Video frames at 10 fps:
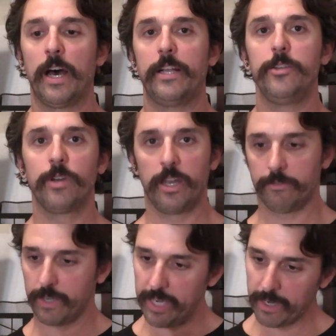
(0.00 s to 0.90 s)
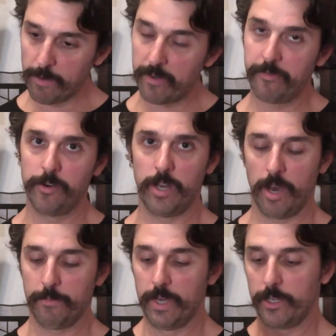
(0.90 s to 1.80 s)
I do kind of kick my foot
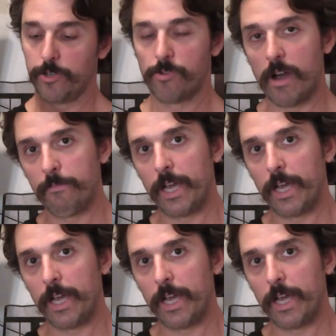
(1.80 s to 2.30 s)
up, drop my